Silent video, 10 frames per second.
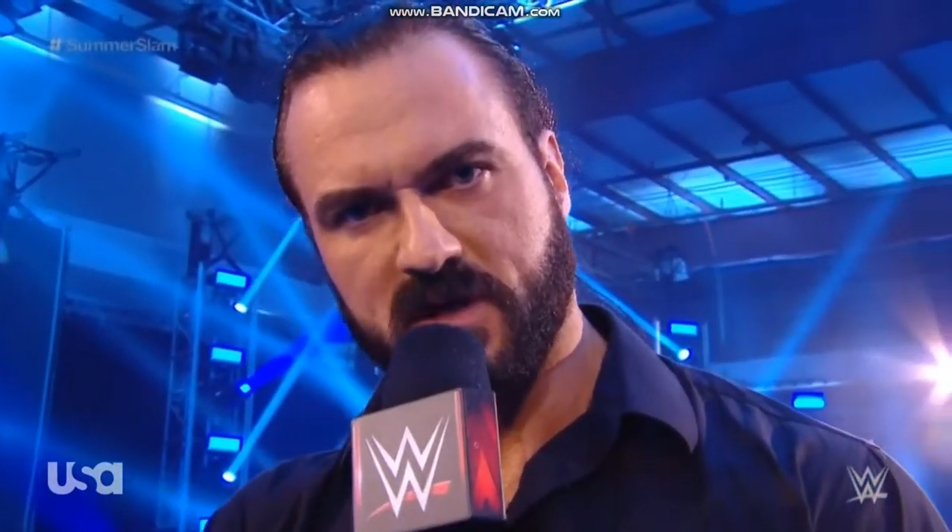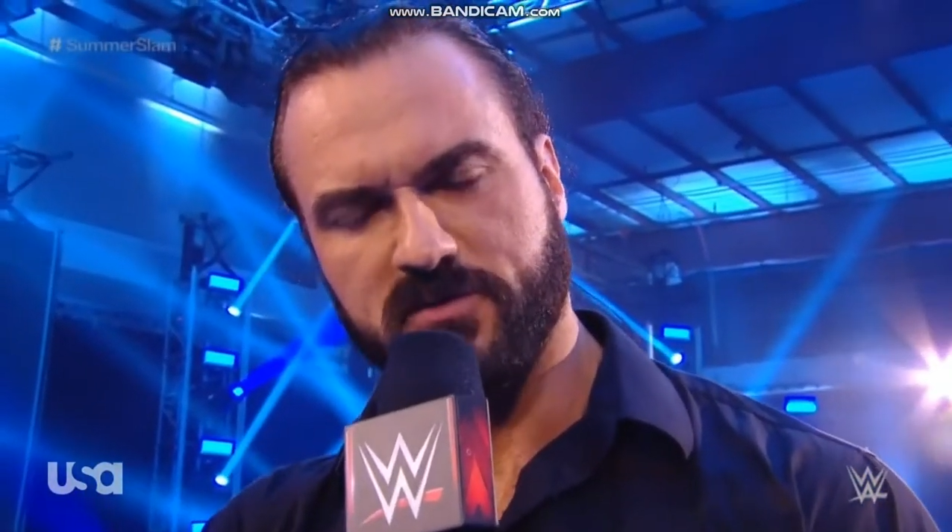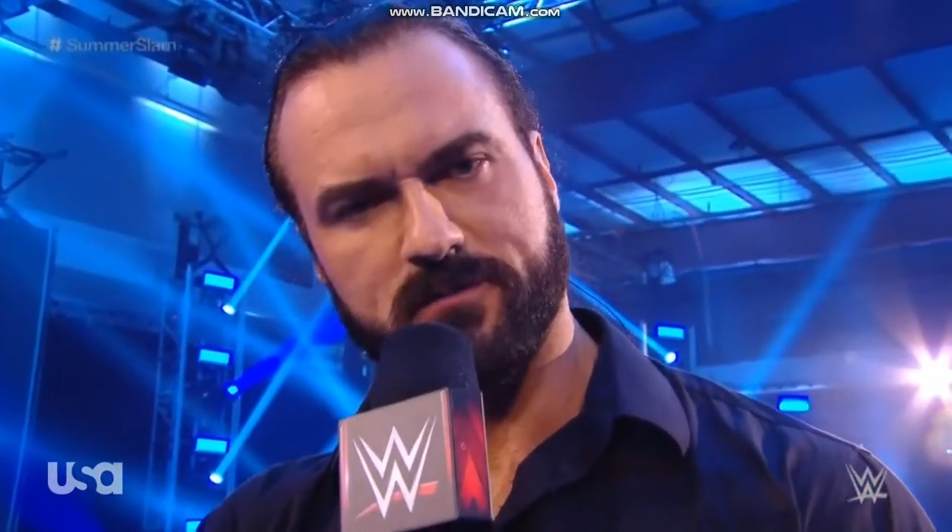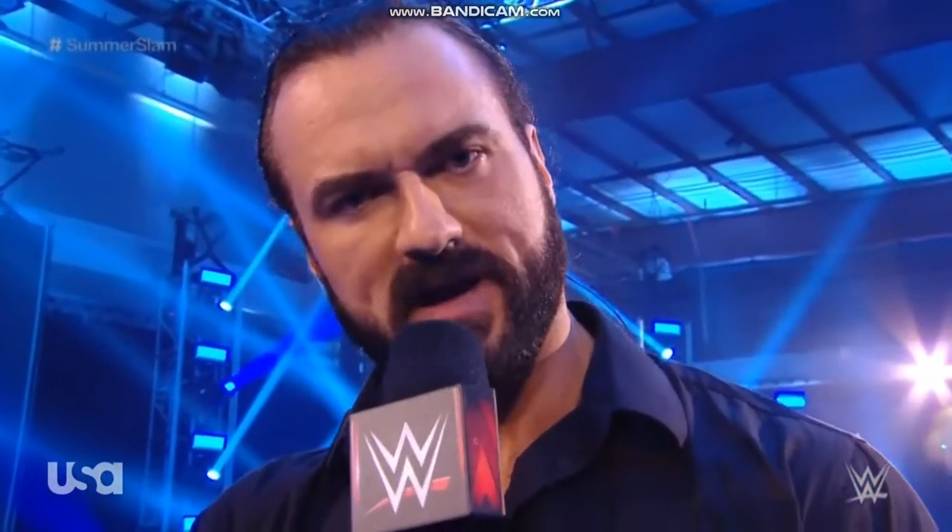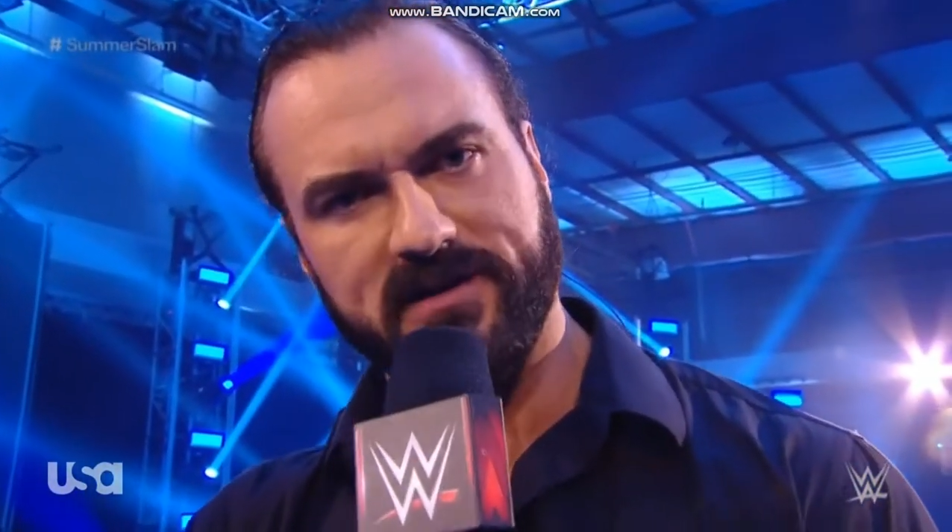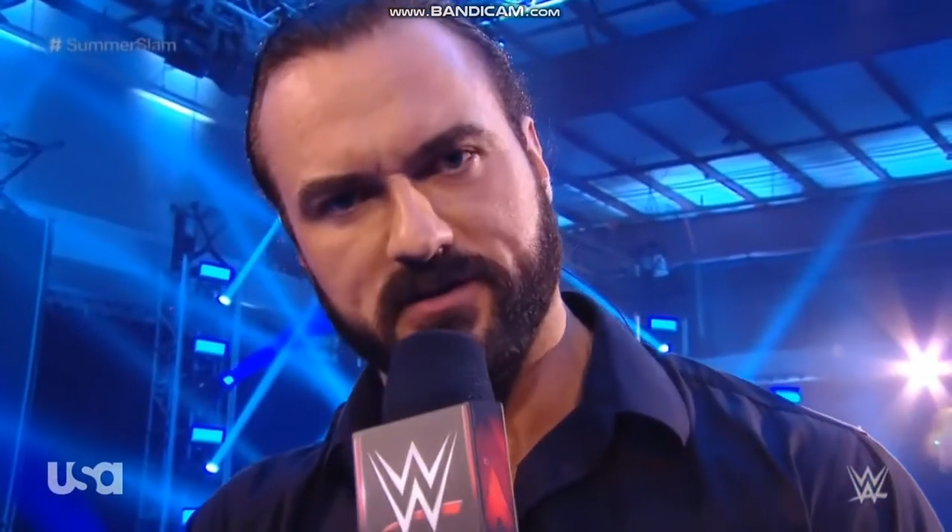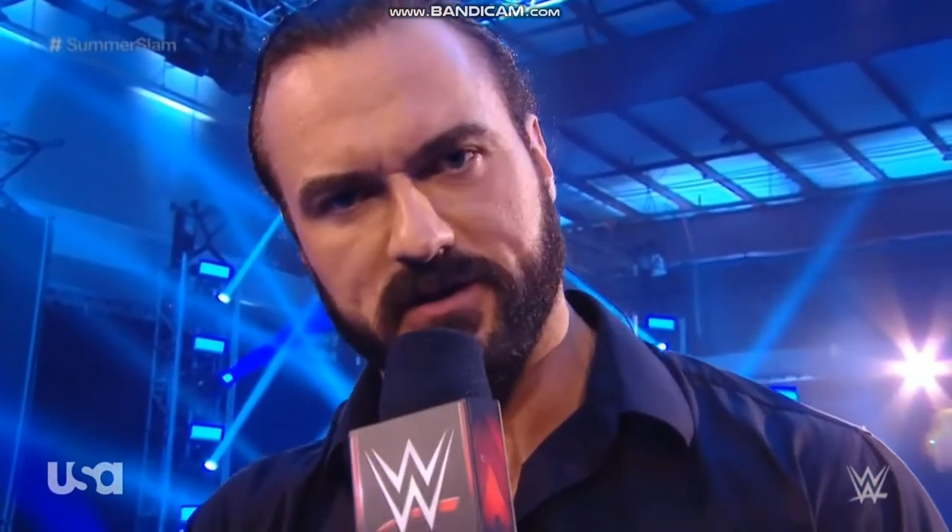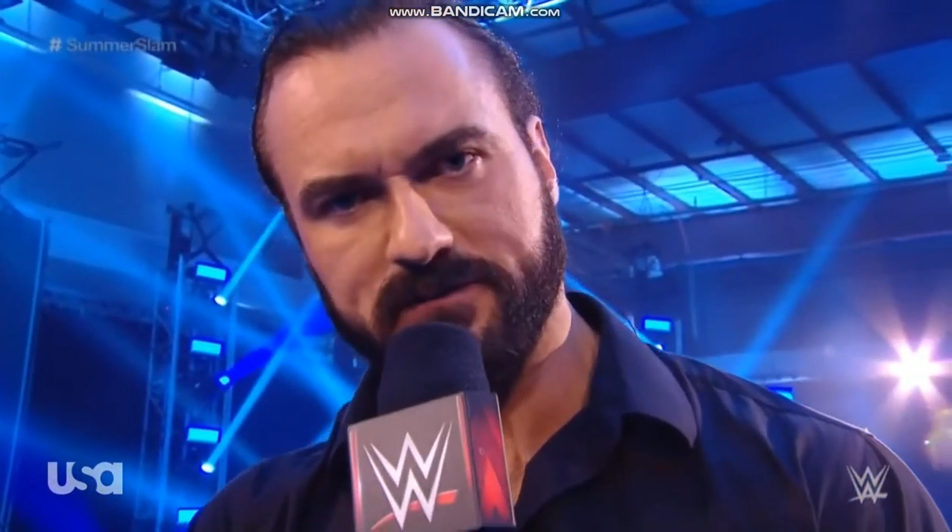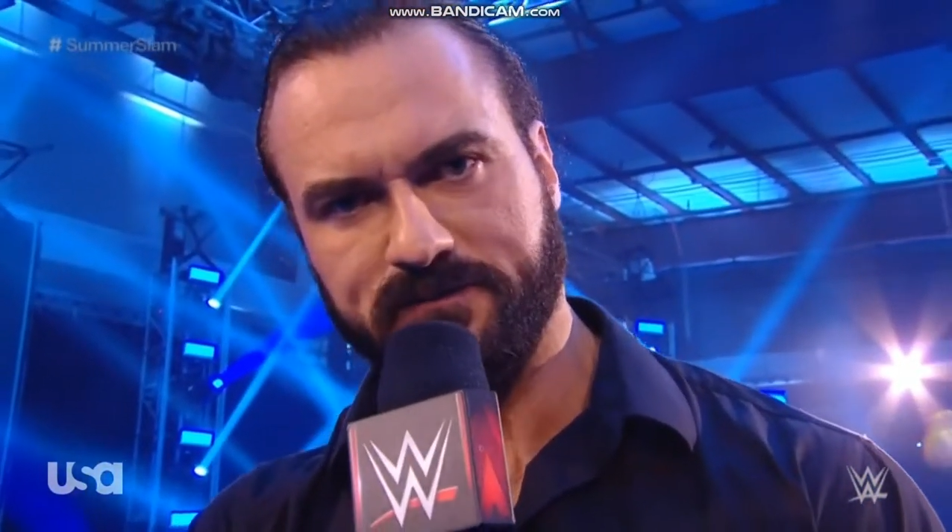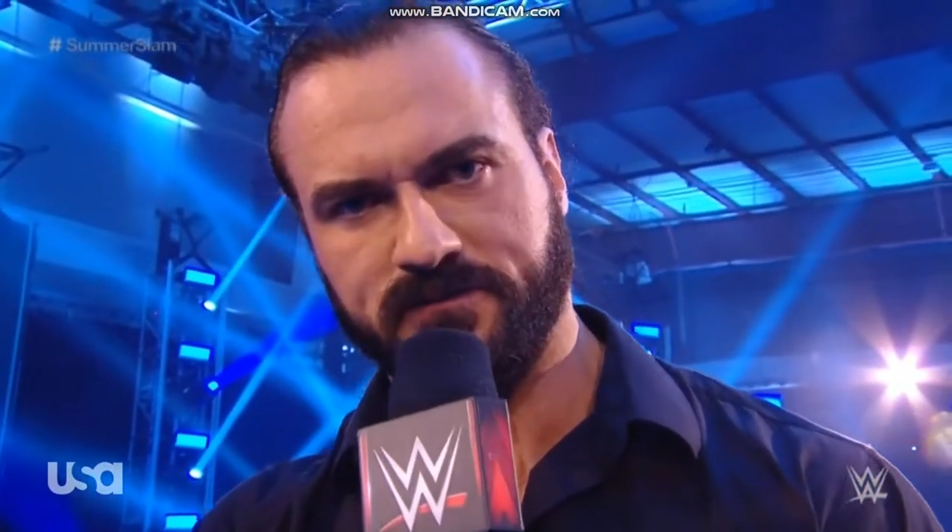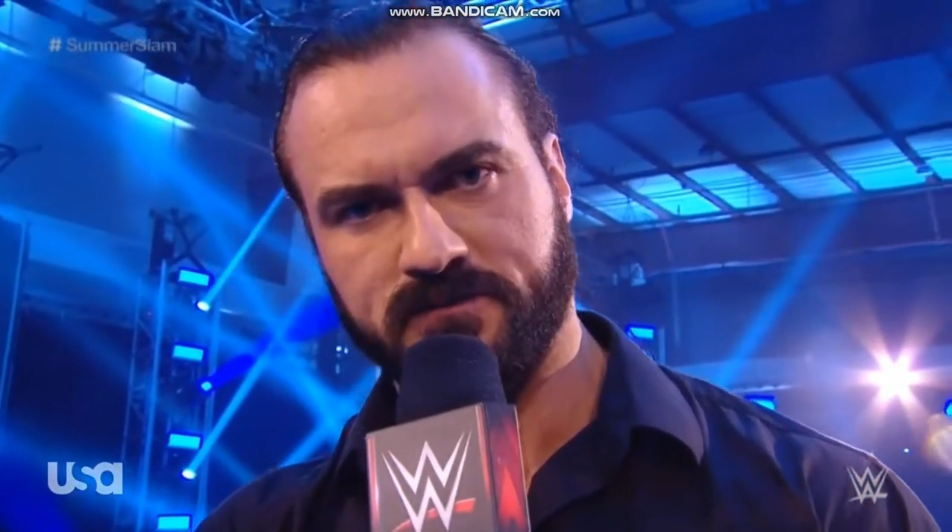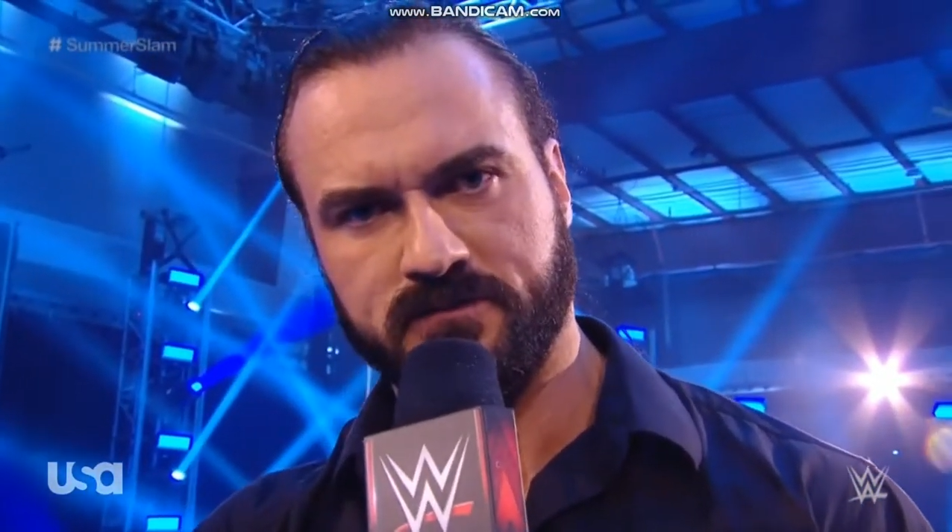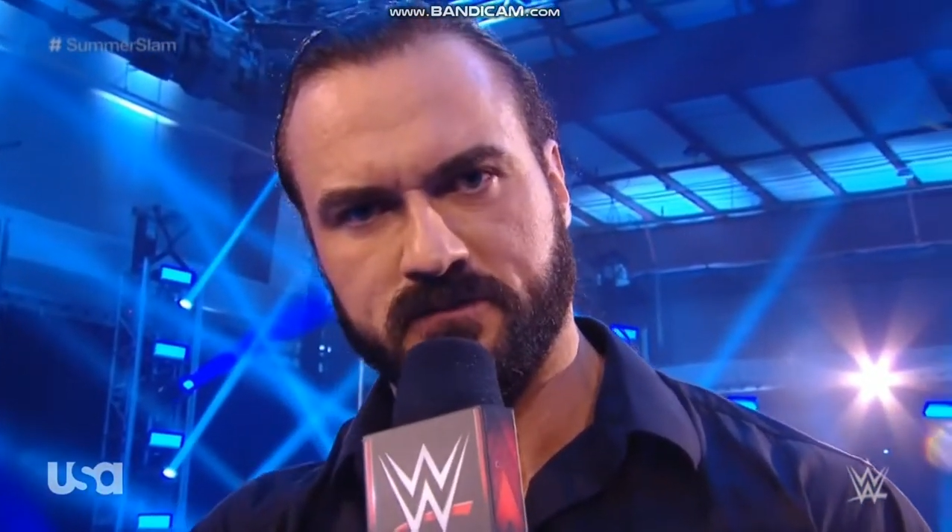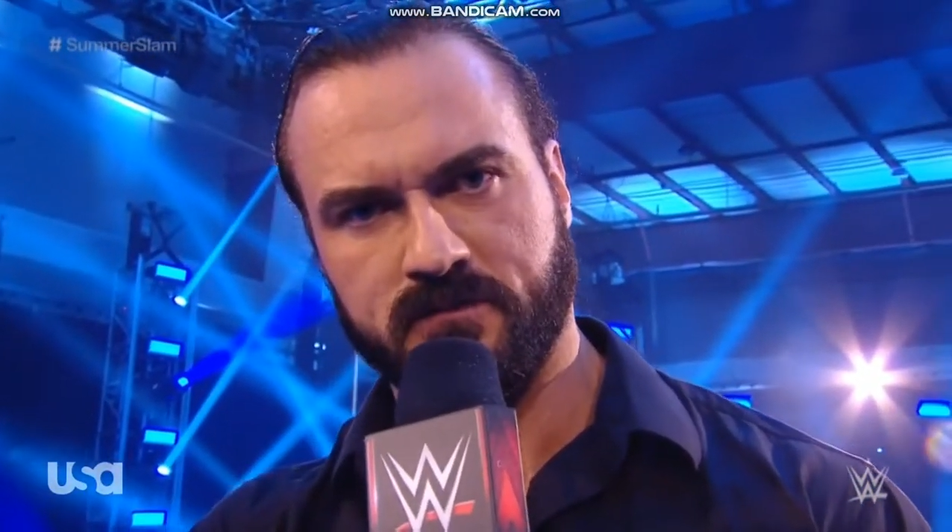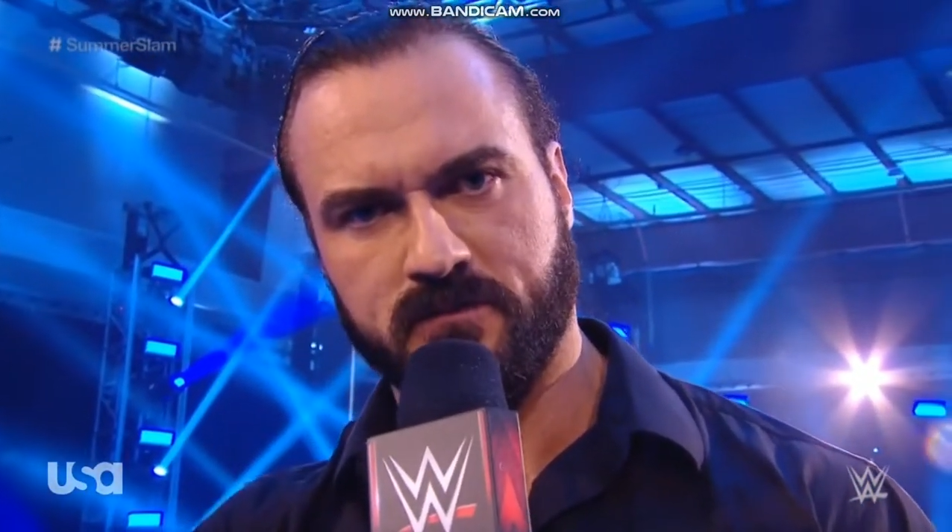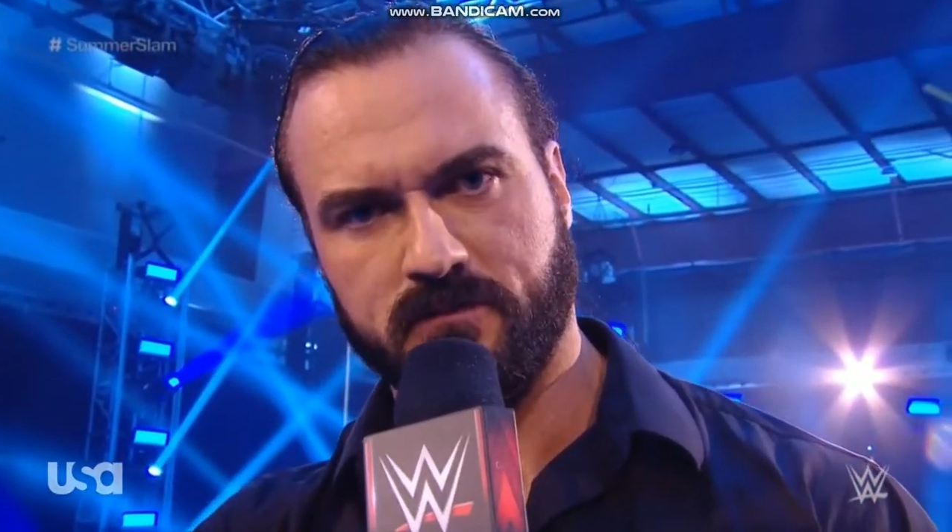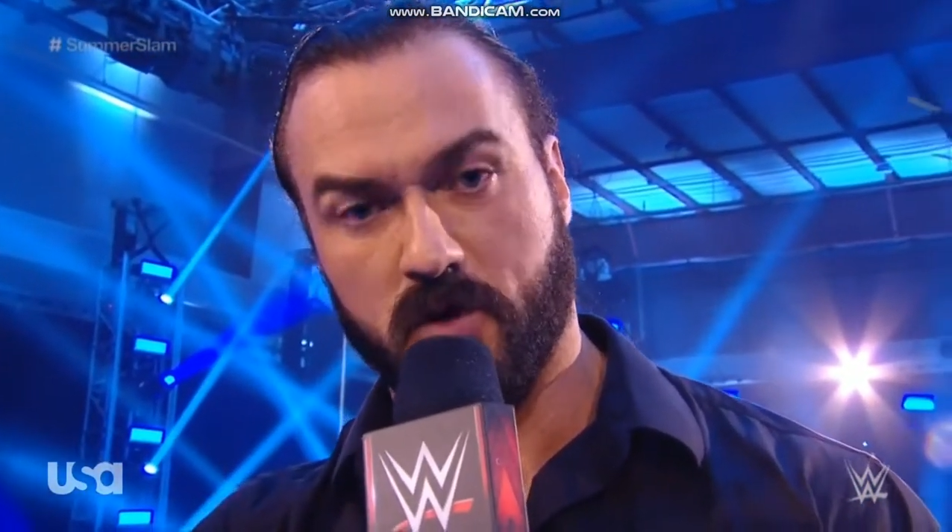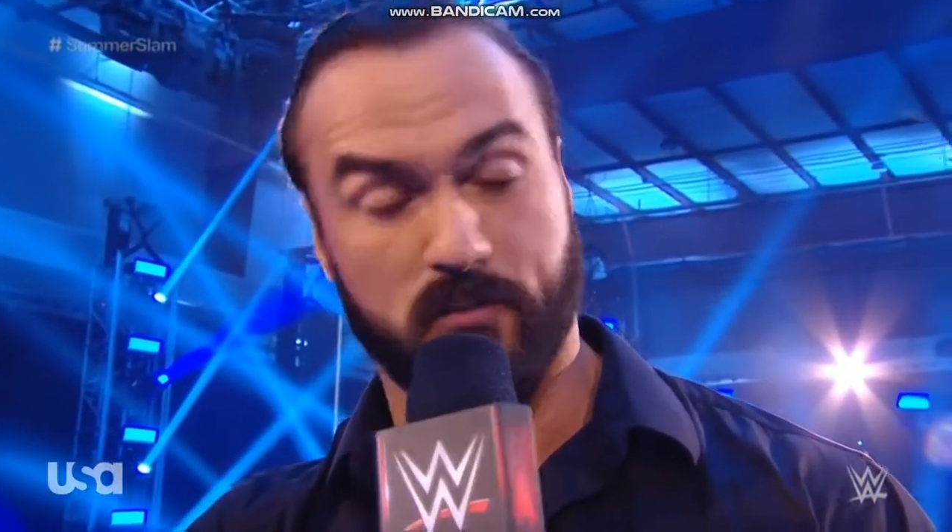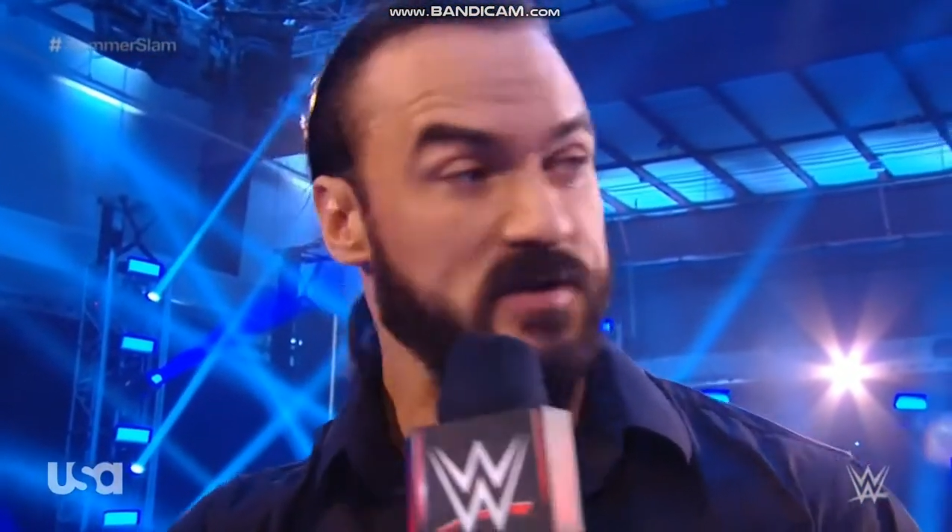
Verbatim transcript: He was your mentor, your